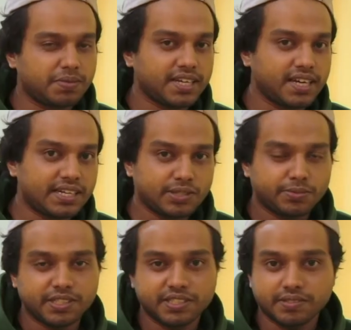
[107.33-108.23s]
by
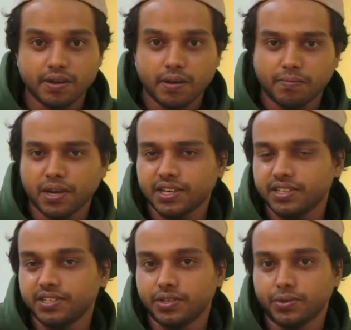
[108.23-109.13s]
Adobe's
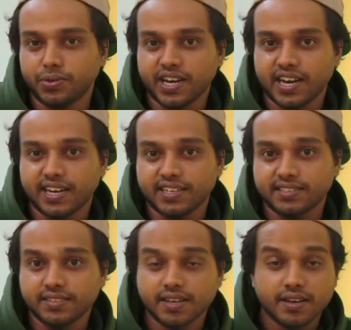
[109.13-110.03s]
plugin known
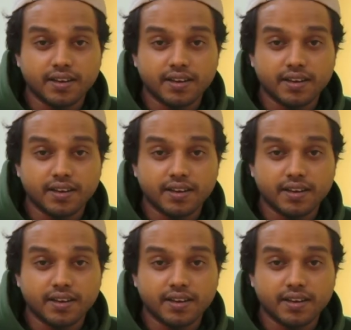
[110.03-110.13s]
as